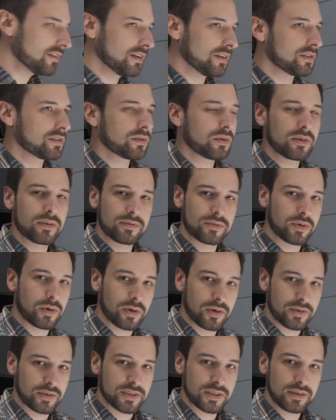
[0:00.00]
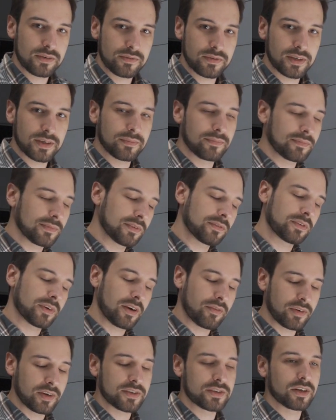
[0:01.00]
sort of torque reserve. For
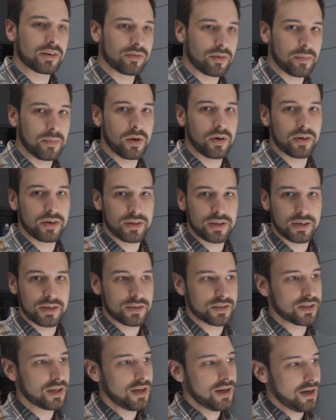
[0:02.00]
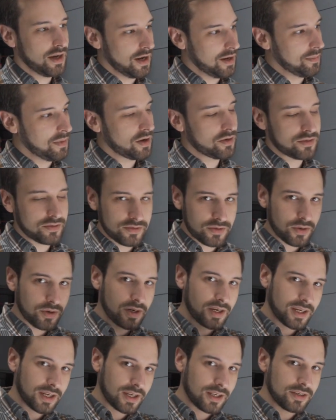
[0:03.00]
every servo motor, there's an amount of
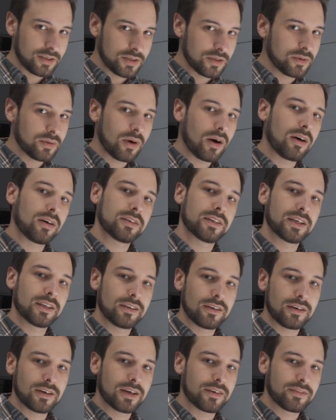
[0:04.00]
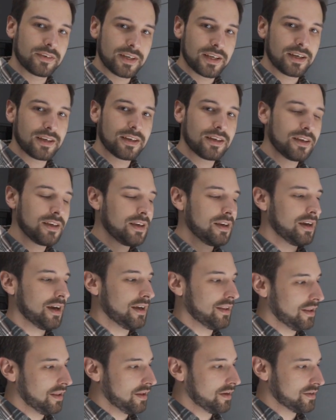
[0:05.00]
torque it can do all day long, every day,
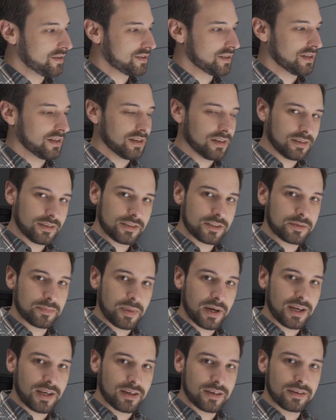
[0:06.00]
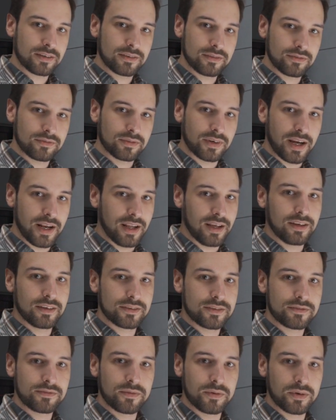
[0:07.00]
and there's spike
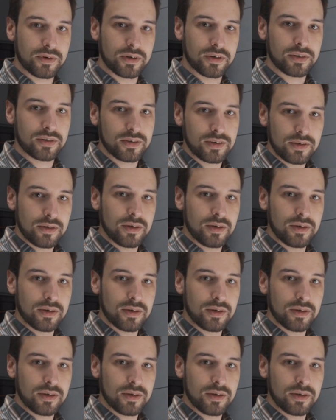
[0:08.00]
ratings for